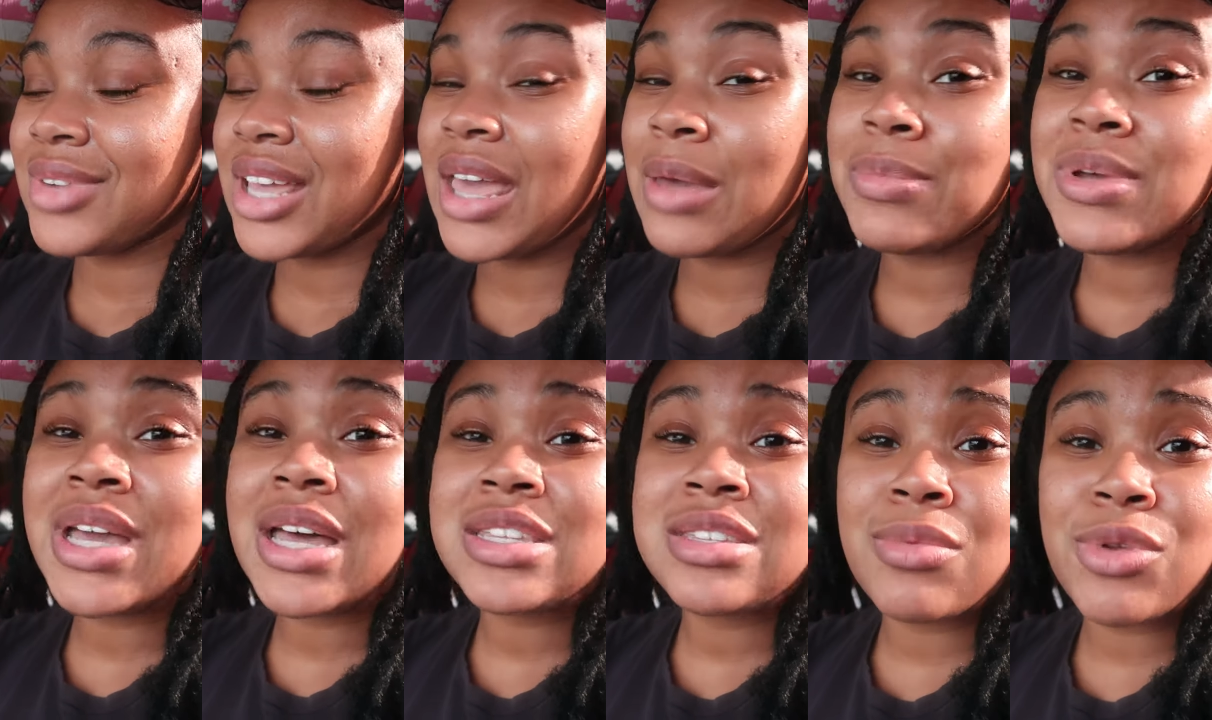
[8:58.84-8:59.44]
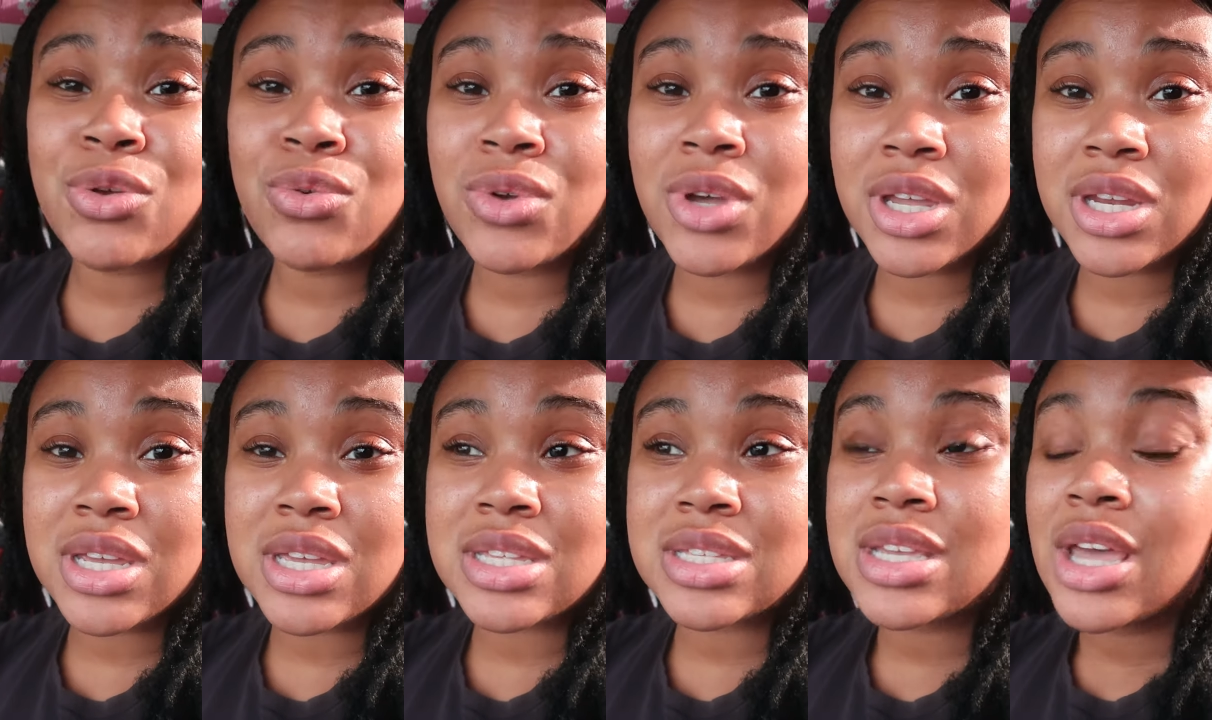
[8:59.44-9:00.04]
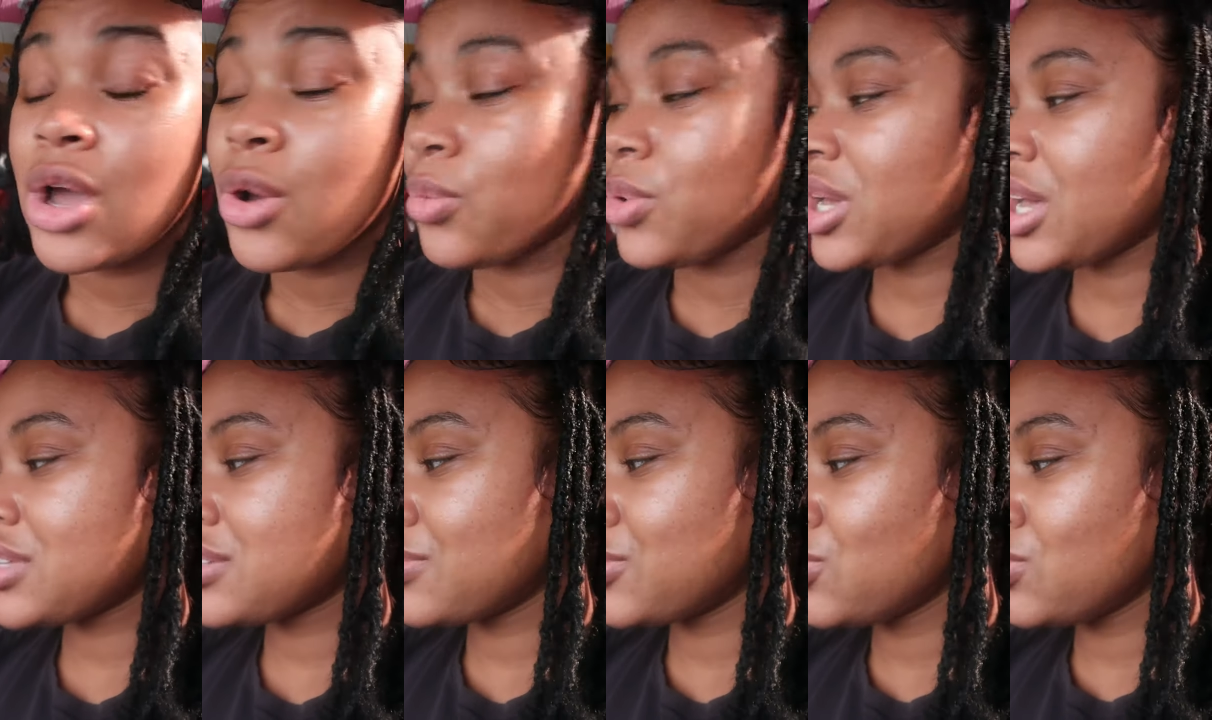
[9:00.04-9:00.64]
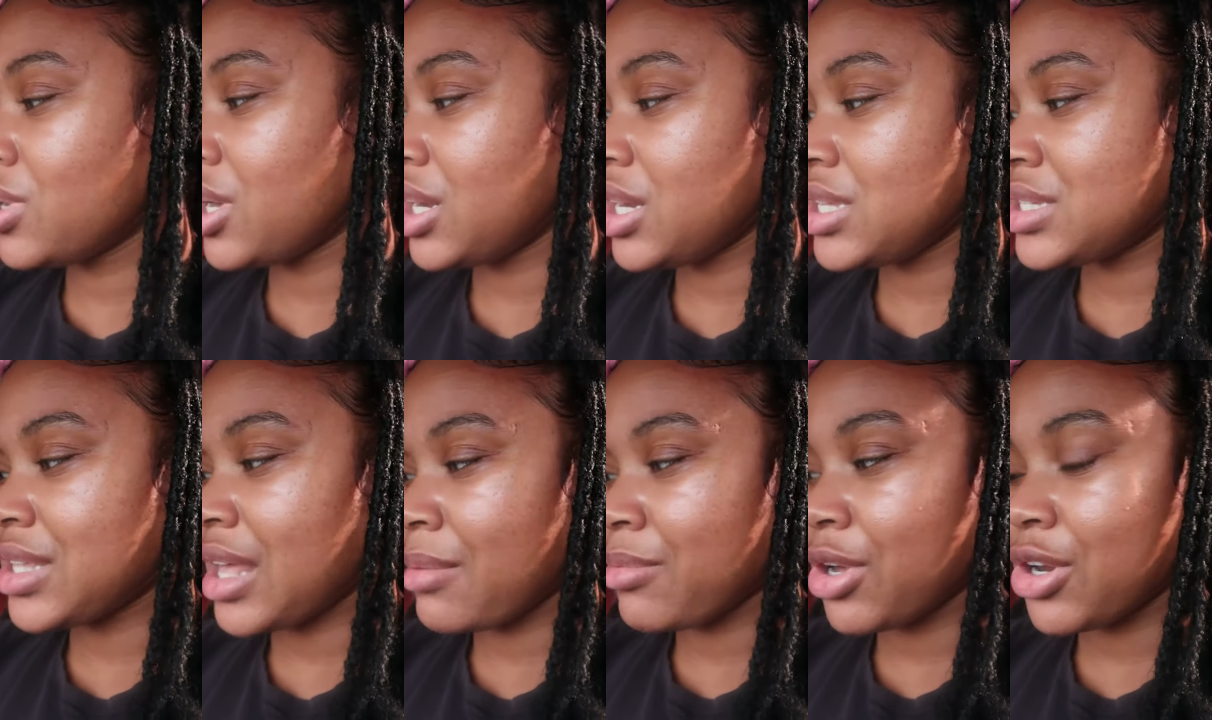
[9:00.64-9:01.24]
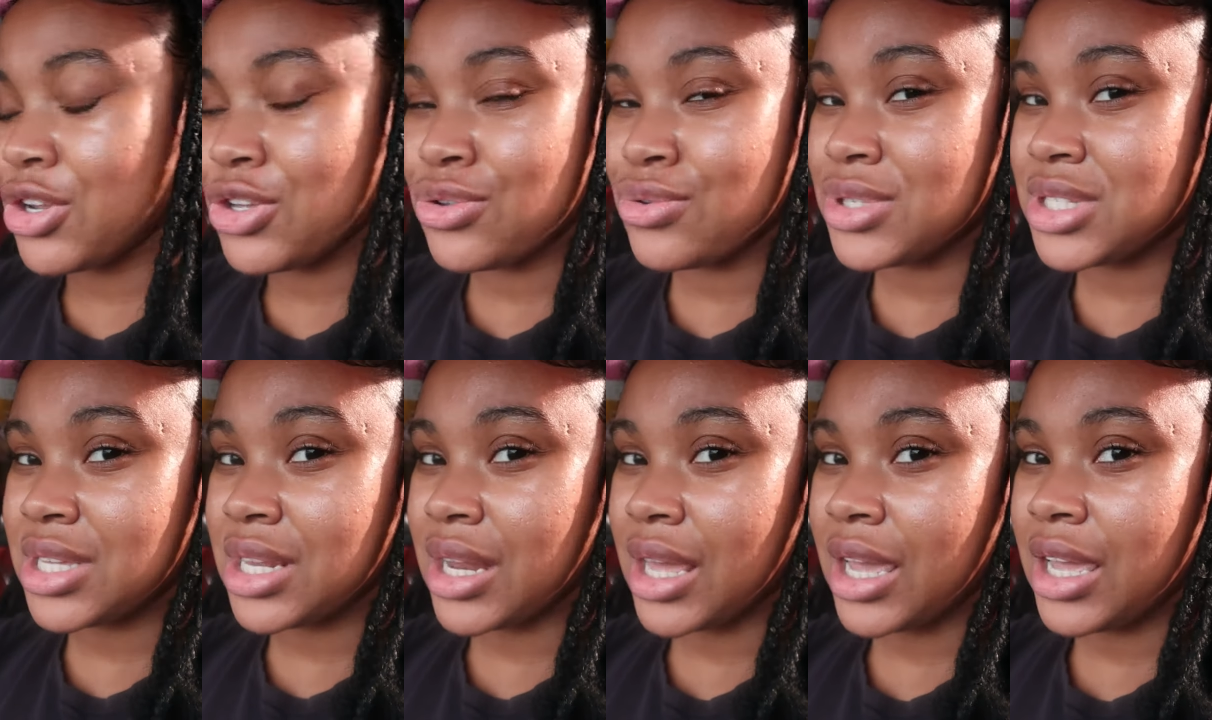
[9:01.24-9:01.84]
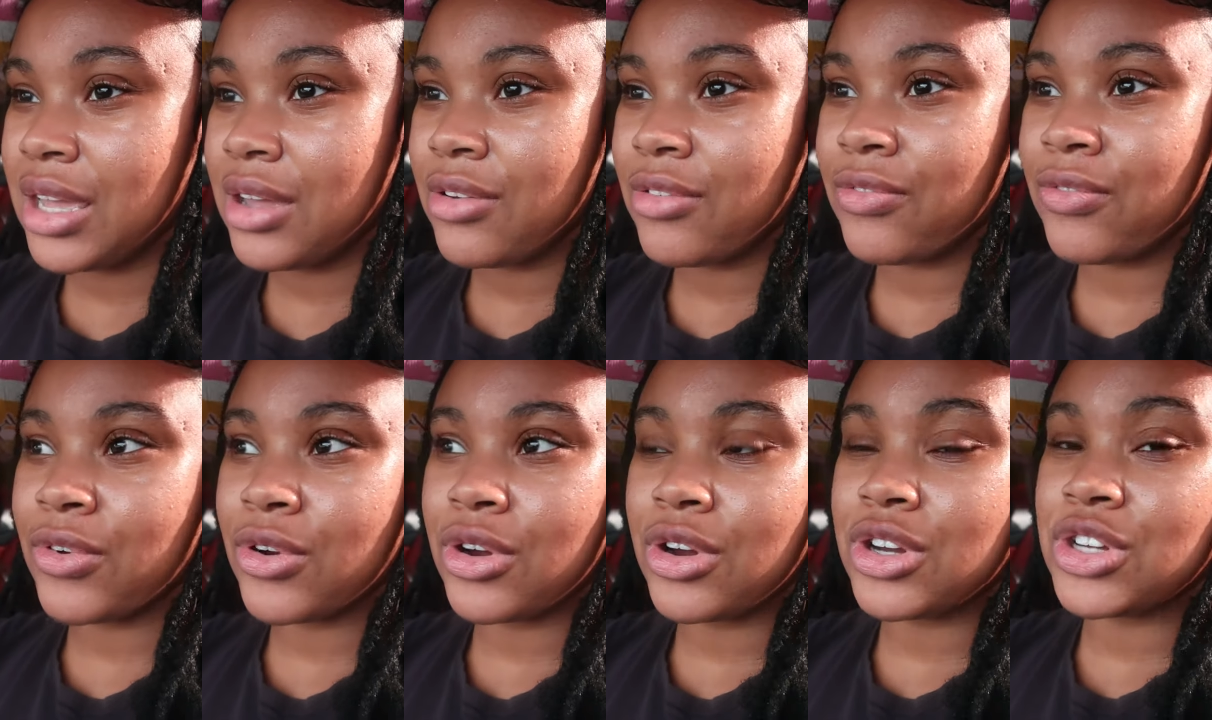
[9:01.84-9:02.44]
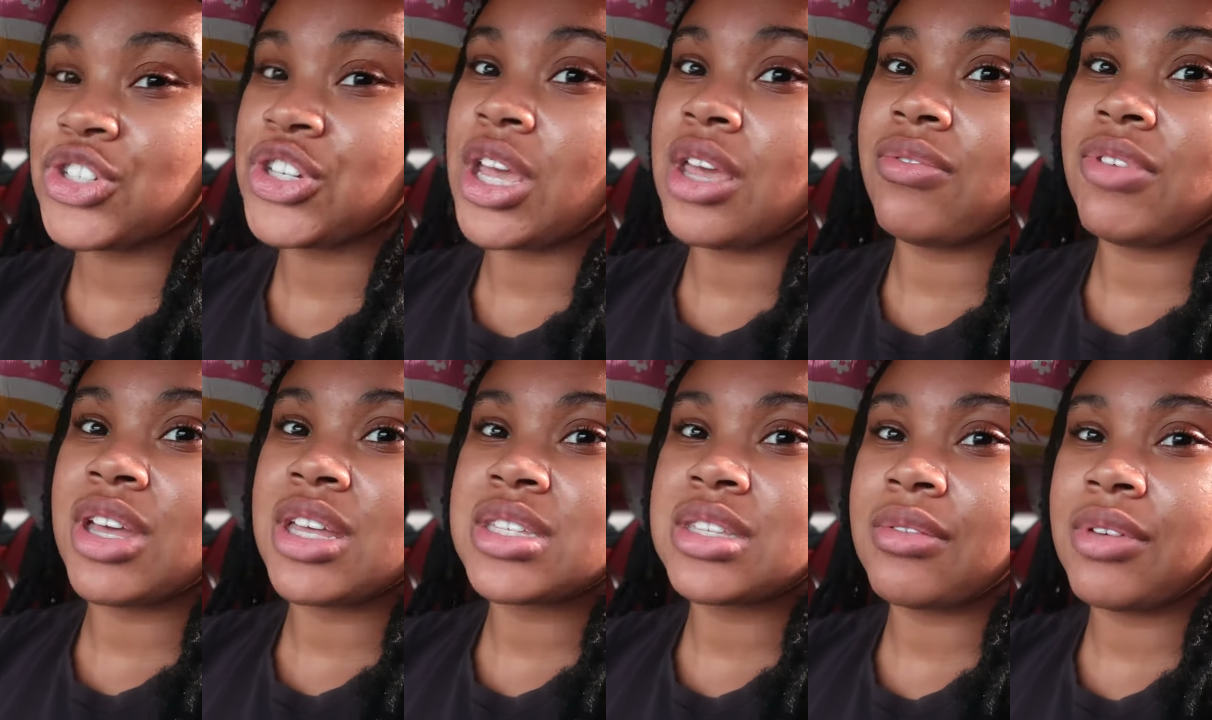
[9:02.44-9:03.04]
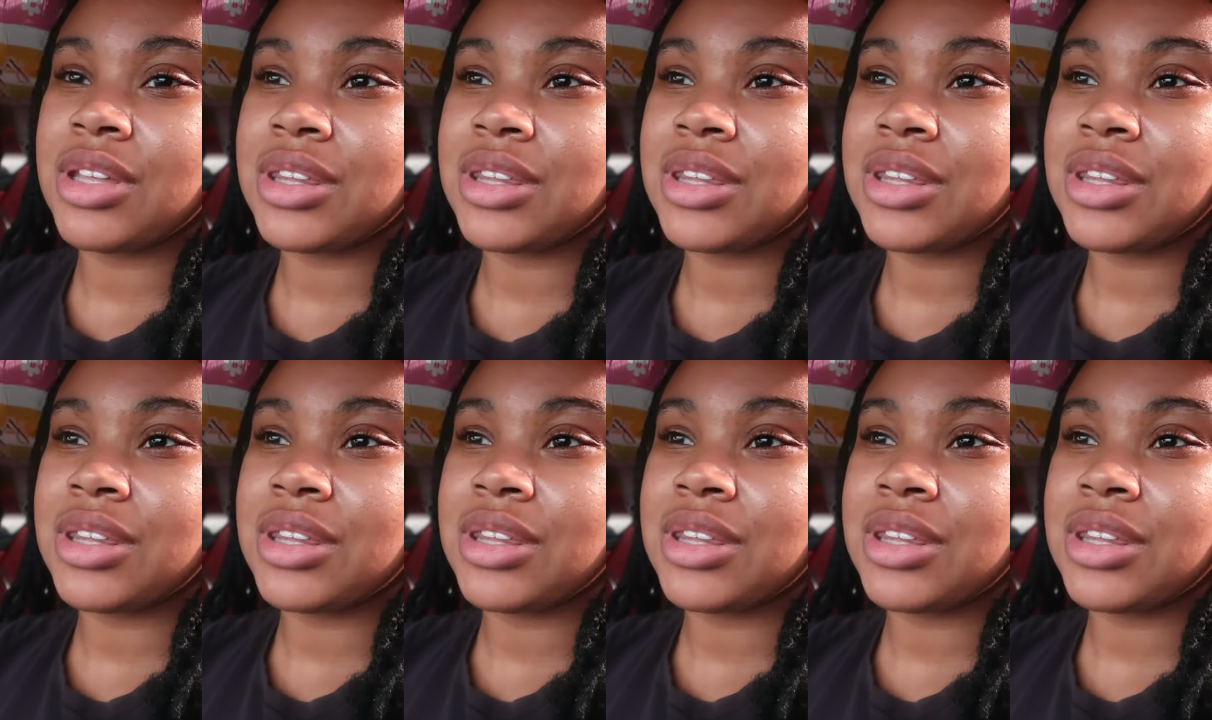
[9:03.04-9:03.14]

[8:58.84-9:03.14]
and we got some new goodies we got some new goodies that I'm gonna use tonight for shaving and stuff